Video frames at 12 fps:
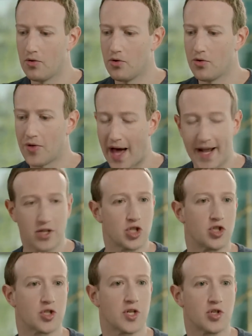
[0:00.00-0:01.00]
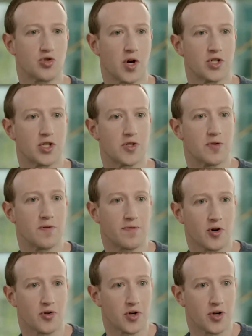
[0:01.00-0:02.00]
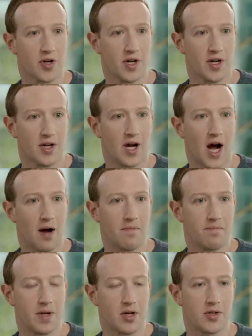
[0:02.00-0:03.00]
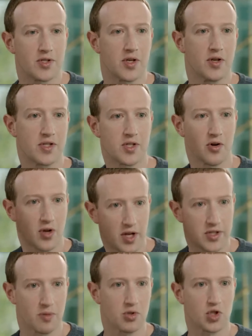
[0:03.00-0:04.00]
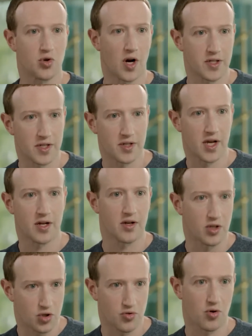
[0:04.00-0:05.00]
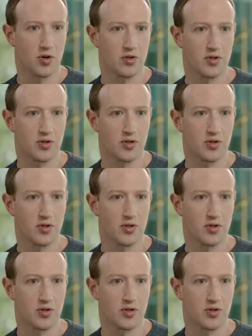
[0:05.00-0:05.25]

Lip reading: That actually just entrenches you further, mm-hmm. Because it's, okay, someone's trying to kind of control.